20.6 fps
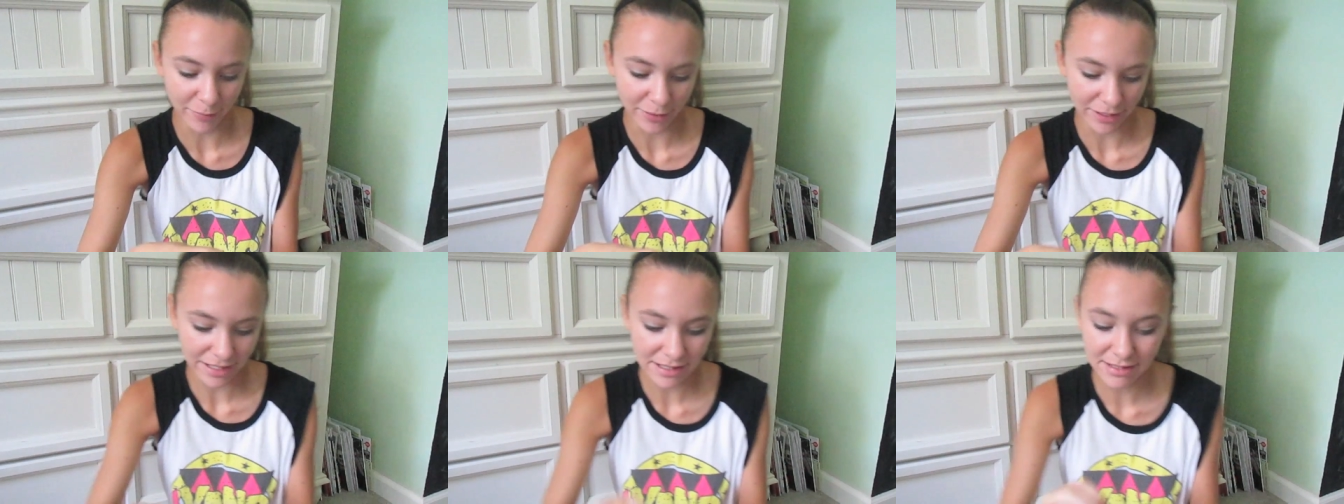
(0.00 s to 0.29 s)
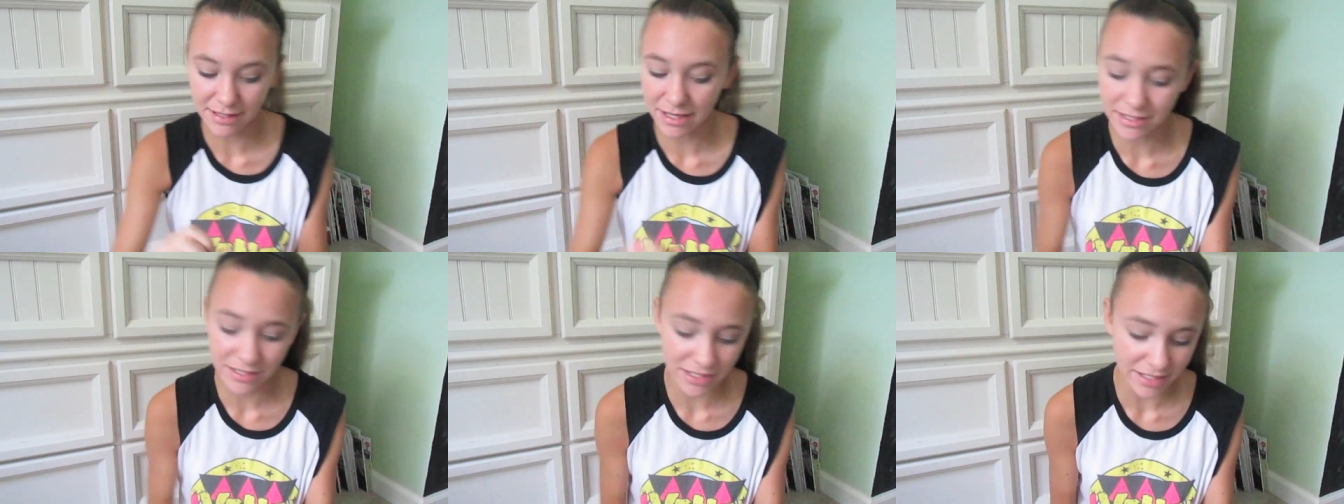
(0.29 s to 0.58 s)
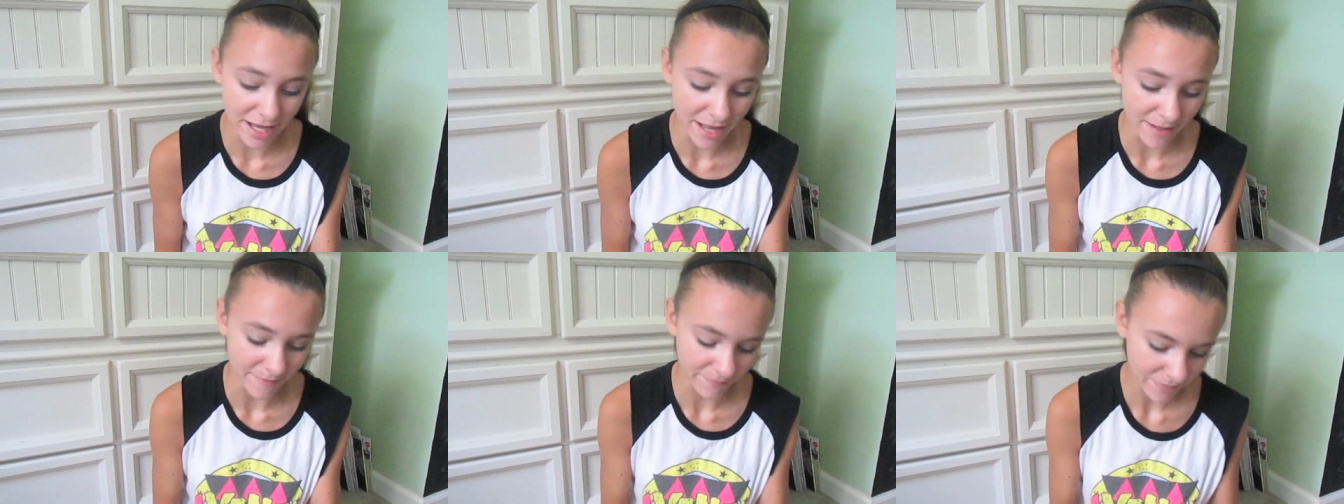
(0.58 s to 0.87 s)
but it's
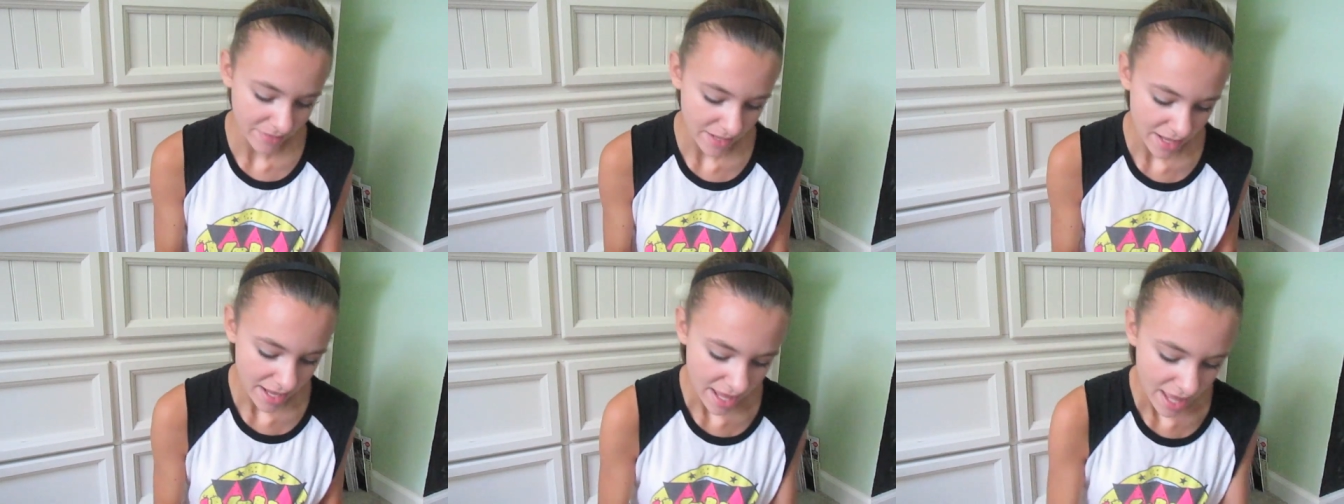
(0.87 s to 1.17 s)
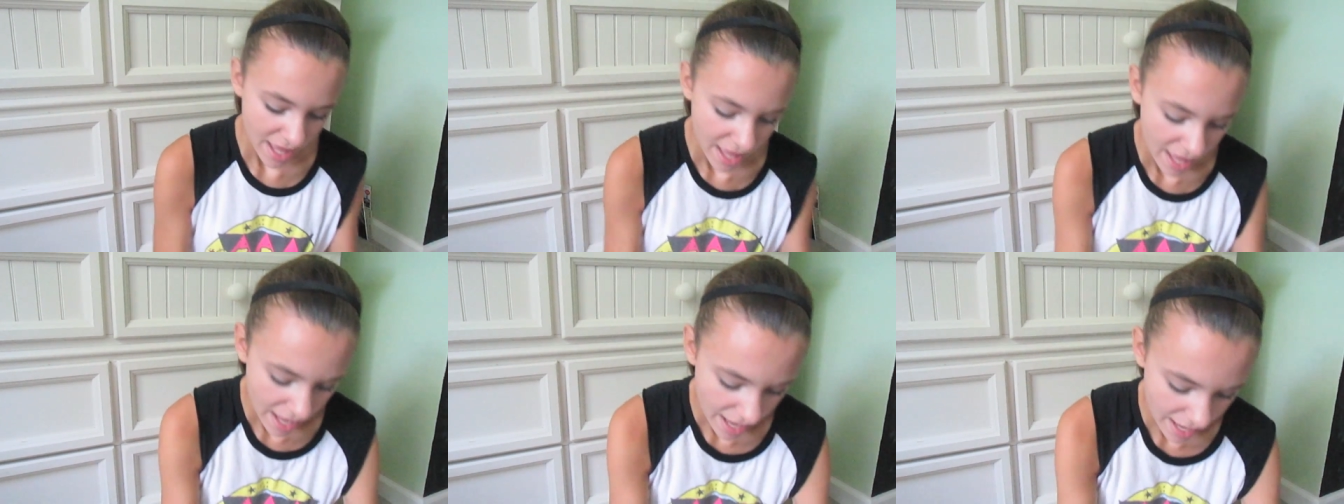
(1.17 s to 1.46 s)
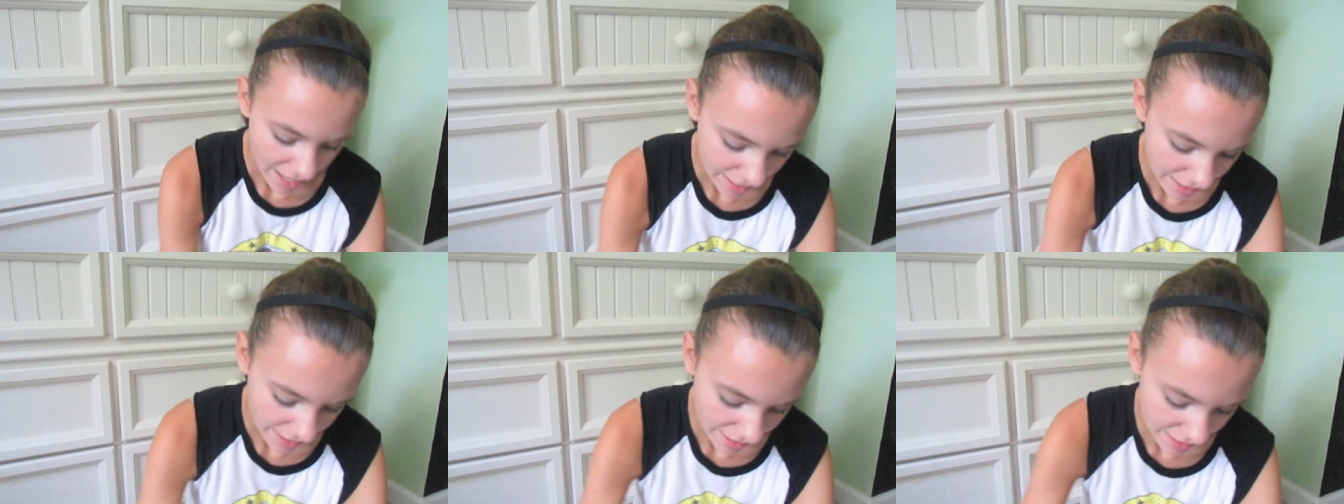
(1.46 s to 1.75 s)
H&M
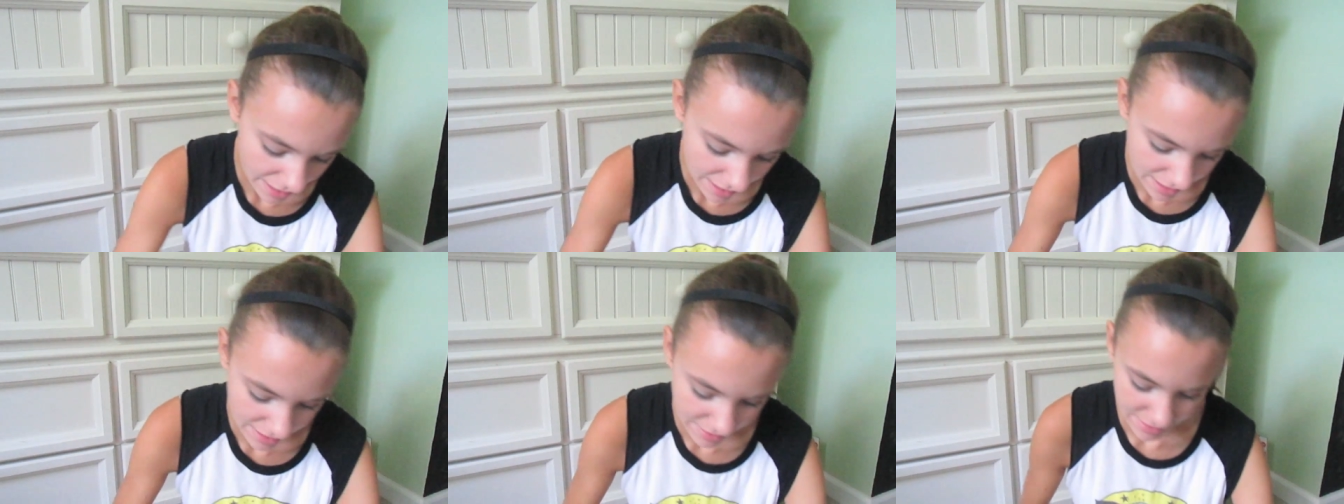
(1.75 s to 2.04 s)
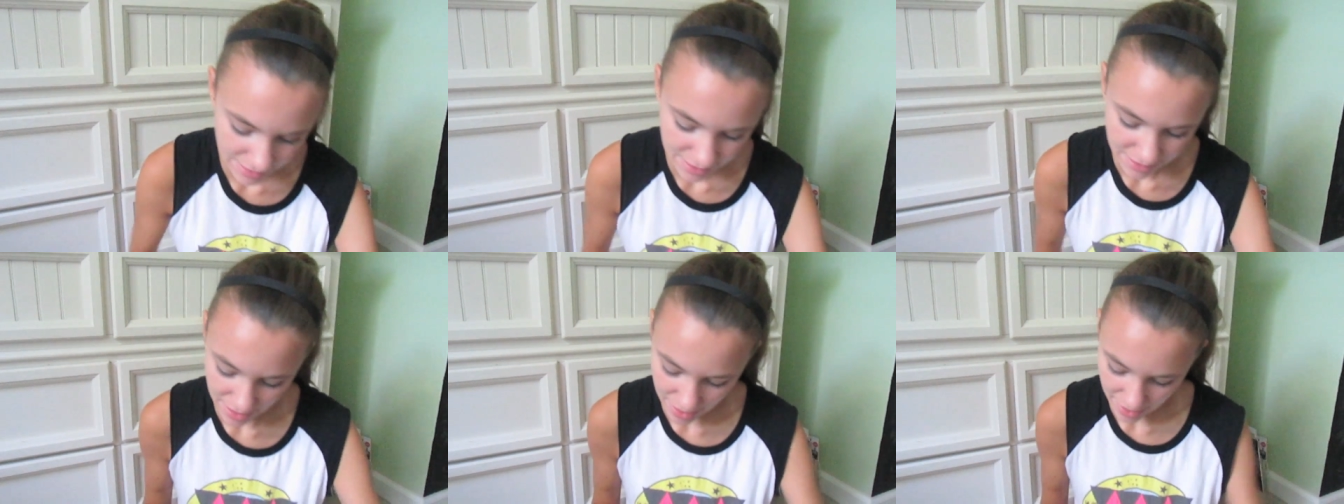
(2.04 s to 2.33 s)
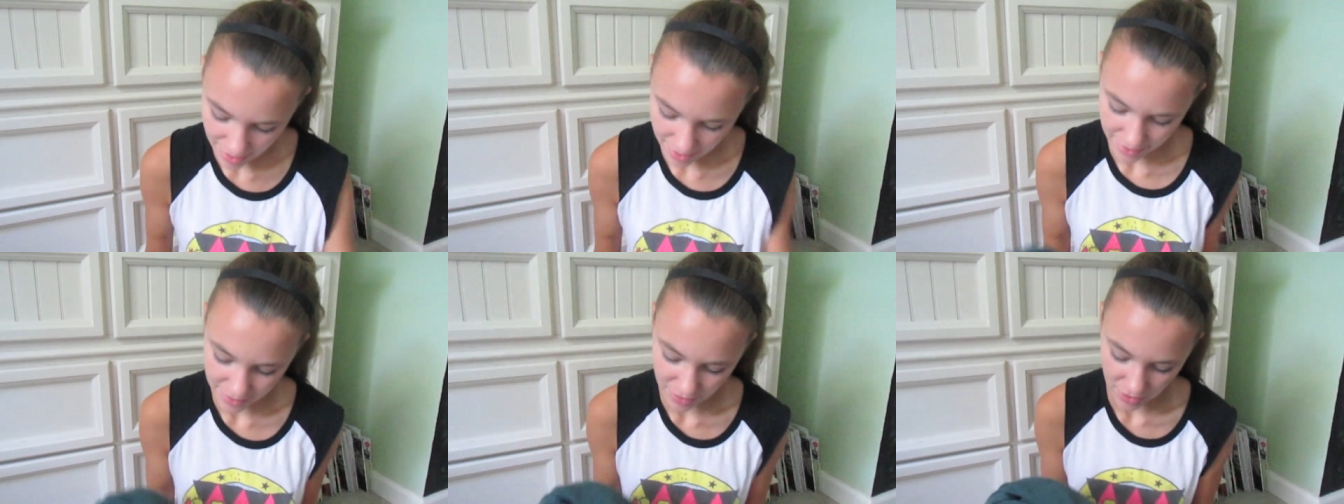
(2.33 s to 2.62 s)
and I